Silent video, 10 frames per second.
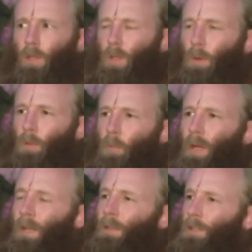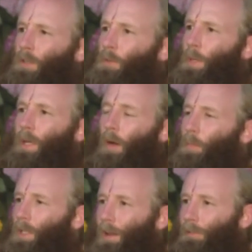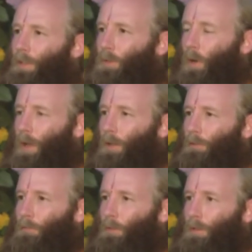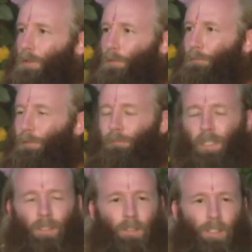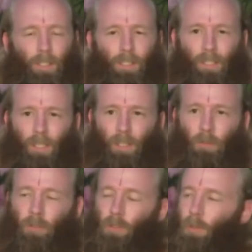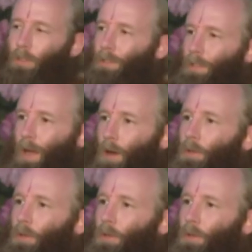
Don't wait until you become 11, 12 or 15, 16 years old. How